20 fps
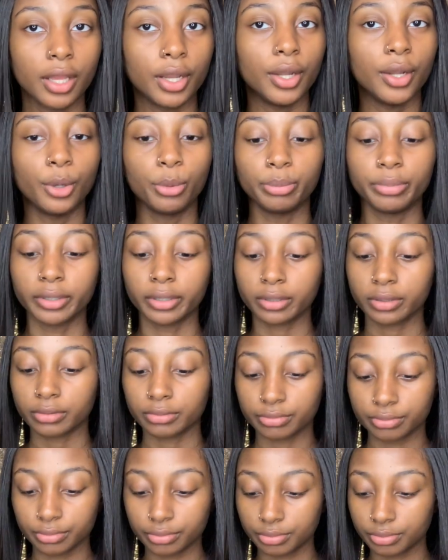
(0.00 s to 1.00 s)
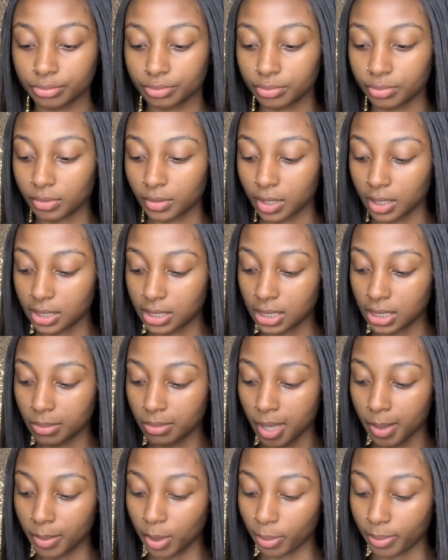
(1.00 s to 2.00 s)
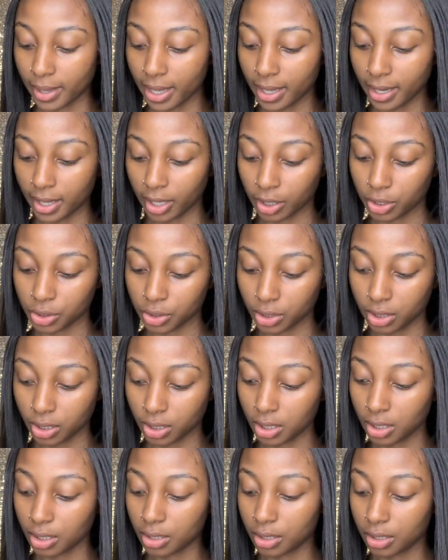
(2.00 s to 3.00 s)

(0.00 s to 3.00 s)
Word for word: notebook it's a memo pad actually.